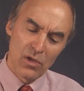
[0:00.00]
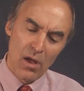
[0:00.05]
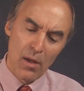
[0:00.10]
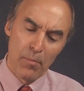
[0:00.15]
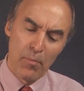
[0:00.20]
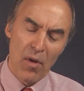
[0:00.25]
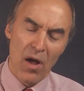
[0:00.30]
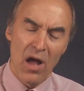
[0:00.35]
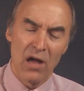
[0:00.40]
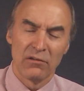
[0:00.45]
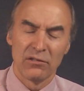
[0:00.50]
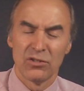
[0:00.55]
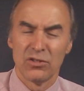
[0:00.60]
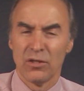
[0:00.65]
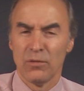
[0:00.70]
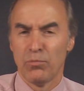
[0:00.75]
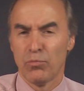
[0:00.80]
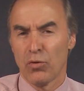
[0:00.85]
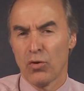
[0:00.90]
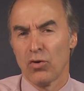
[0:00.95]
apology
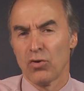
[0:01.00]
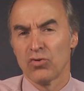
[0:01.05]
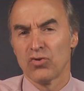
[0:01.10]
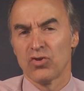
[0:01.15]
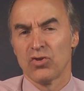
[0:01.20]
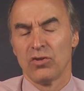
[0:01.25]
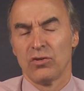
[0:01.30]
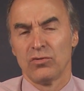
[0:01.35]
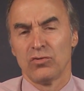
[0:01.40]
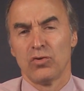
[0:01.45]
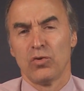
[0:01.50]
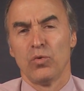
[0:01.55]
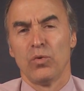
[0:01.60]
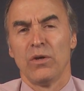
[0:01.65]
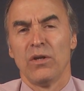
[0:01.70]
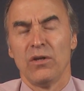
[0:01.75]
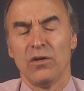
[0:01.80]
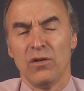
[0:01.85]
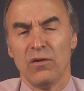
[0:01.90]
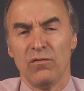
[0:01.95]
personal to an
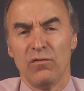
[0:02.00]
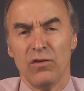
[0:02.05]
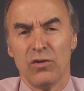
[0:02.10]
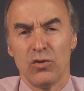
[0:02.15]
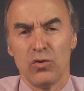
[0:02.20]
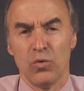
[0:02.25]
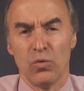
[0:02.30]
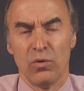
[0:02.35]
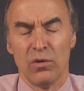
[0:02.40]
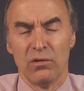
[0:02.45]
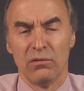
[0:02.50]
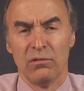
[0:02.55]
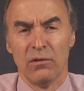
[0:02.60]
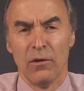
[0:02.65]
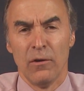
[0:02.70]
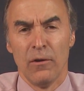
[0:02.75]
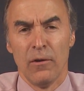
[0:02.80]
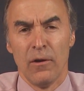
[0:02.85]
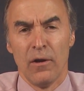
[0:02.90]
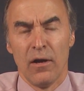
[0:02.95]
individual,
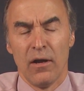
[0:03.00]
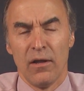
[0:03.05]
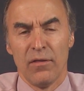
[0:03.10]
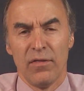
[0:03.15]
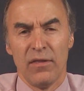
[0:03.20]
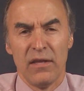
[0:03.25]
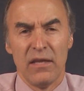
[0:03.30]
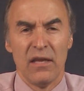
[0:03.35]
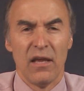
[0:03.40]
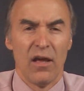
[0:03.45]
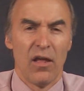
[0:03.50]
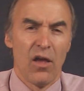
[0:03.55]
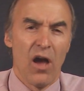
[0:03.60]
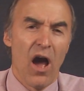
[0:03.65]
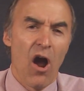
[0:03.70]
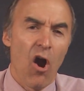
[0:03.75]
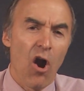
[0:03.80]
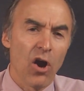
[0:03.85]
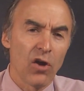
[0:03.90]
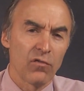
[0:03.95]
the
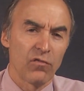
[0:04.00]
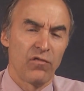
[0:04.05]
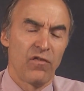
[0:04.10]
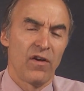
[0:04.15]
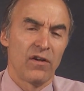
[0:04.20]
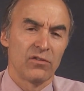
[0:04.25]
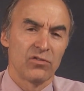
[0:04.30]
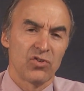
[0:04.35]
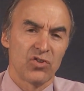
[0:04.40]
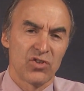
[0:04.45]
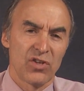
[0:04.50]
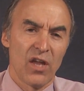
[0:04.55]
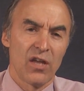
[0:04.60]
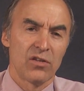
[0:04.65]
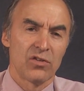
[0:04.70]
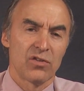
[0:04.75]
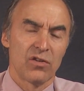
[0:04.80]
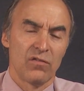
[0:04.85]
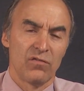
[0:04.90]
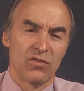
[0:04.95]
heartfelt
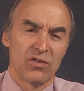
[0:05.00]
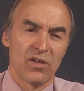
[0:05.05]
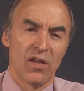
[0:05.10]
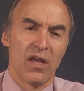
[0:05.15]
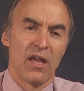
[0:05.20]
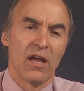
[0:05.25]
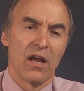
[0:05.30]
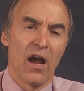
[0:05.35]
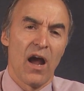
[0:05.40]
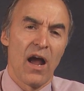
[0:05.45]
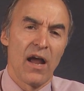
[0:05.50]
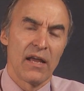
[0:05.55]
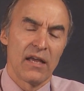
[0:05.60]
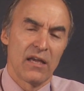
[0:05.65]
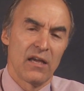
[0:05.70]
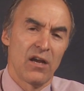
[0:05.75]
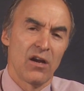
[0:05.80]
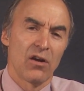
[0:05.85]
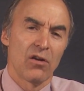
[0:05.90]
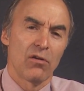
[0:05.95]
sense of saying, I
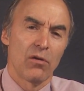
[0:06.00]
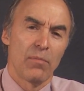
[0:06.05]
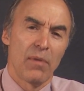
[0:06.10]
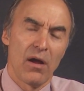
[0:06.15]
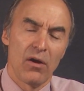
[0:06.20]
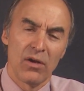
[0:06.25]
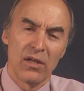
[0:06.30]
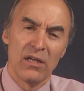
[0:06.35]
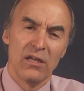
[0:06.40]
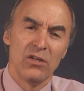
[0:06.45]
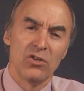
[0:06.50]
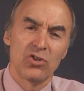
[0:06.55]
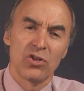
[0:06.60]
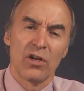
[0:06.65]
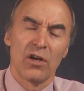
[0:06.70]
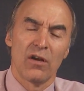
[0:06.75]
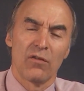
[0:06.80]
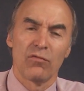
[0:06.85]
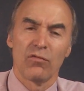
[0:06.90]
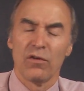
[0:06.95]
care about each and
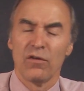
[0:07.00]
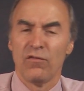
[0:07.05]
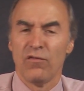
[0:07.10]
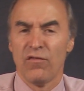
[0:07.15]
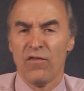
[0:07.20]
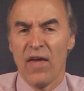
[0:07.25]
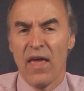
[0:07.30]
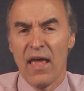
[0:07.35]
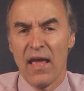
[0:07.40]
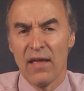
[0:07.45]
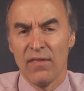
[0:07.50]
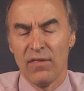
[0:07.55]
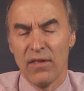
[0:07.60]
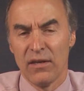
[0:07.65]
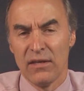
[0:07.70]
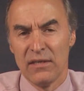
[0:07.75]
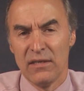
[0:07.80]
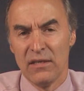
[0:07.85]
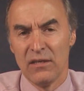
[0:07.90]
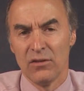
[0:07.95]
every fan
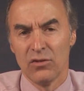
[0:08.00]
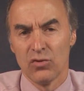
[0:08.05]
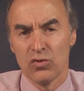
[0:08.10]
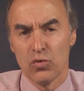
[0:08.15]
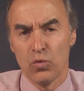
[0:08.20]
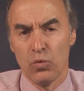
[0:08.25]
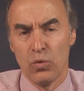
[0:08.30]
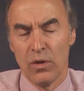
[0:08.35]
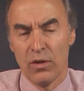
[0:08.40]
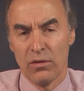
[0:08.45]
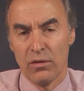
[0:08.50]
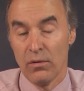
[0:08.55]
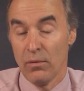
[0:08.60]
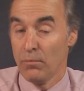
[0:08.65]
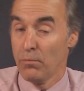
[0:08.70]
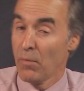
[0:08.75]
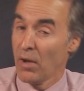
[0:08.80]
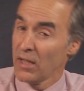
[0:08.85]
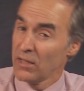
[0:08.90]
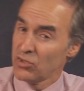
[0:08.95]
that deals with
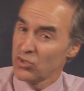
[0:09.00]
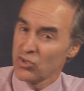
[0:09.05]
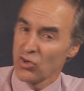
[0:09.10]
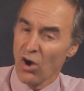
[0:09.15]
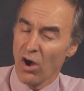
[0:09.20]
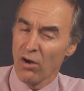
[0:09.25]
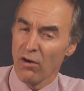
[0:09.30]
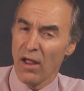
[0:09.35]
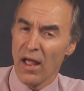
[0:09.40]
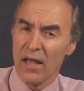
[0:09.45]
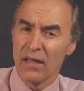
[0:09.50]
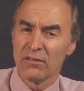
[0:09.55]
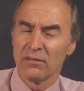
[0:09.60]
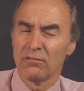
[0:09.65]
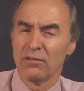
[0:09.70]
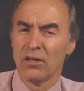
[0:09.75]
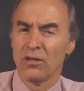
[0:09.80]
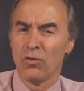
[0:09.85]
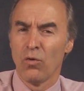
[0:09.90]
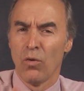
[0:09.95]
my star
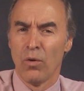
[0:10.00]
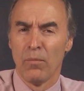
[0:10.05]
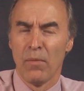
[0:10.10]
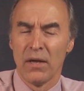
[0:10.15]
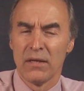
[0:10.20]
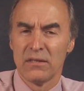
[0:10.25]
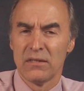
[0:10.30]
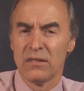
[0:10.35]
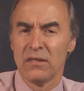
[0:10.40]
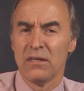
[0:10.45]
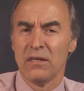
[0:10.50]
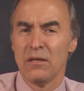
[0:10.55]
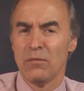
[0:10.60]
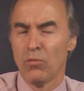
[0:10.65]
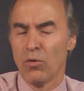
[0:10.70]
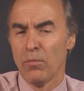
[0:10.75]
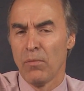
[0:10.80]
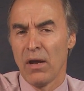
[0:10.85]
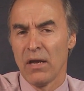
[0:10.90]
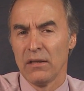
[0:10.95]
athlete or my team
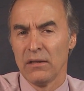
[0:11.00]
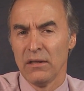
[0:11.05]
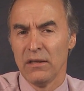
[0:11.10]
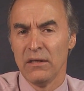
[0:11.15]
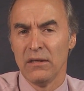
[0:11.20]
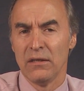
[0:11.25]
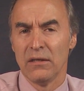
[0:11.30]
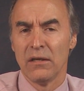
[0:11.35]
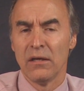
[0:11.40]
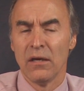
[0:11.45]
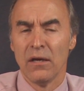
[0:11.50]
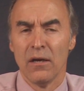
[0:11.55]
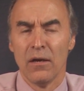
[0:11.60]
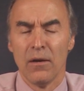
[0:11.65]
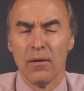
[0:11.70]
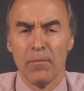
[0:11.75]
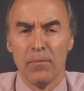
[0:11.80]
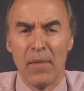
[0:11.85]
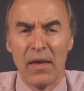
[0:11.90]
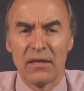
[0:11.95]
or my league
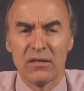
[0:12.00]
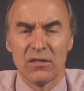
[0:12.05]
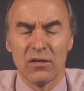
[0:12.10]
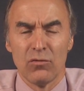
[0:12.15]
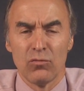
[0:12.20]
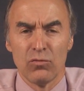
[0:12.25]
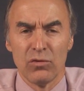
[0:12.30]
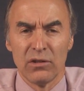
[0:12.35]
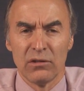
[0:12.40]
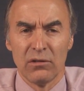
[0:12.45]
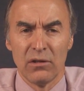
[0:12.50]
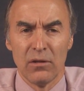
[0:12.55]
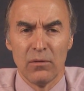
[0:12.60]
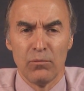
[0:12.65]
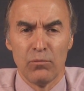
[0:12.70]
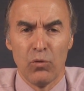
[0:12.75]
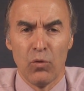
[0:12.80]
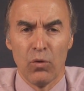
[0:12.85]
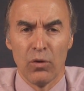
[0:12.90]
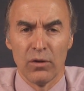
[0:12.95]
makes it really
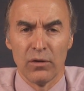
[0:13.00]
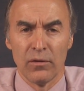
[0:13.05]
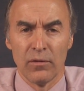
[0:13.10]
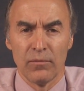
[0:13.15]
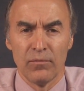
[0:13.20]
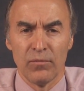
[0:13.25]
important.